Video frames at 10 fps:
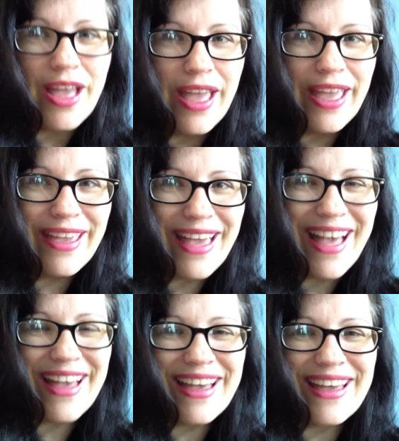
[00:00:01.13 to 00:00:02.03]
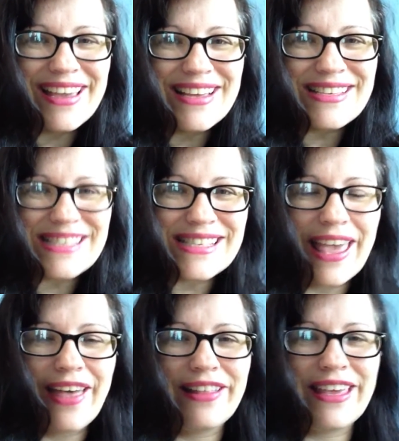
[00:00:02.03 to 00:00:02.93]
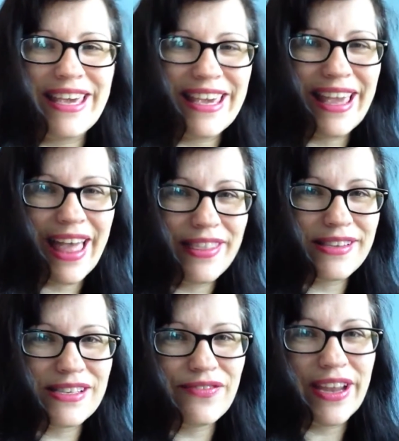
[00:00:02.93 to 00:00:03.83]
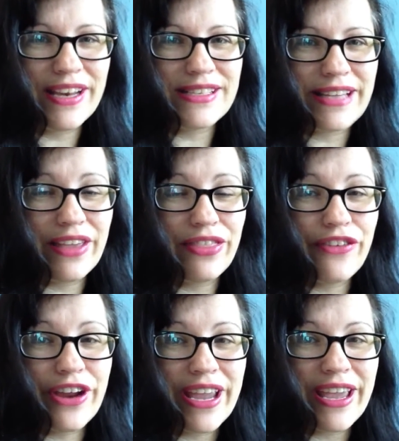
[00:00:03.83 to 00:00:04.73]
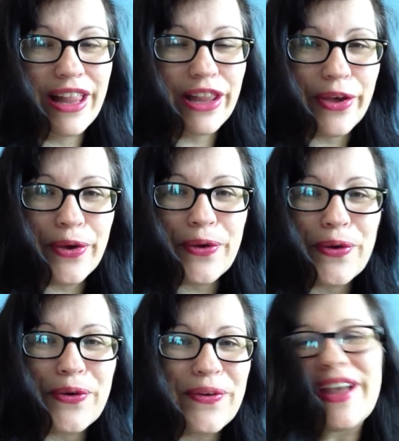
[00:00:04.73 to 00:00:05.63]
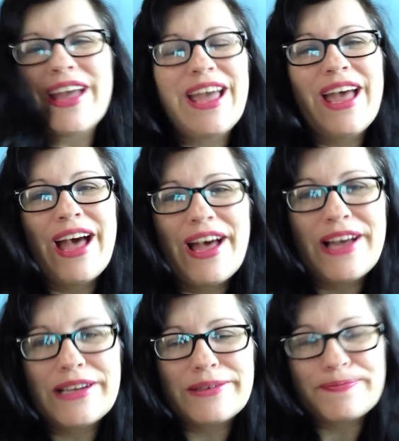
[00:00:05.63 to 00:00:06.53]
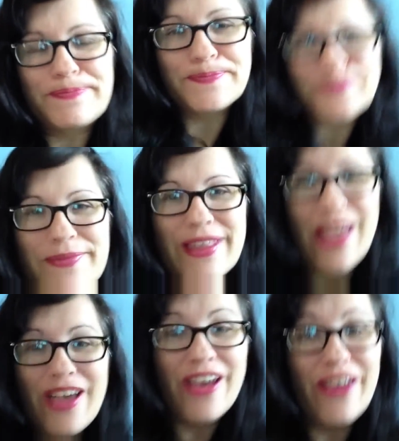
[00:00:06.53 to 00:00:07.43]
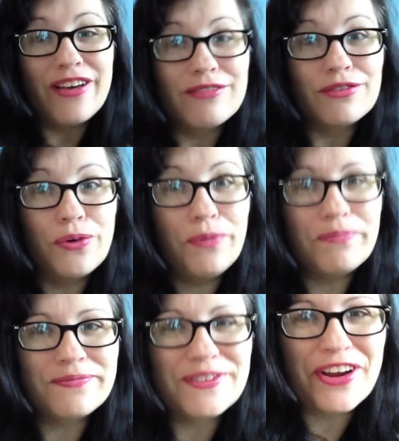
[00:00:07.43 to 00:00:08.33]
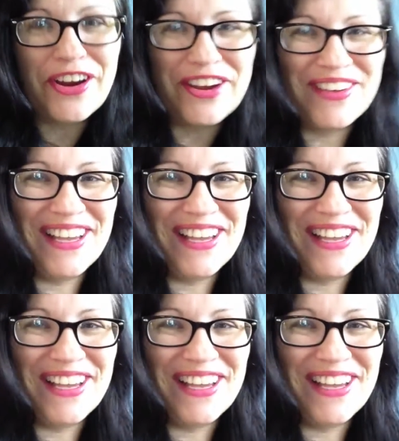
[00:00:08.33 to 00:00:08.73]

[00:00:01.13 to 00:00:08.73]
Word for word: Hey guys, it's Kelly and this is Veda Day 3. Hello. Um, oh, sorry.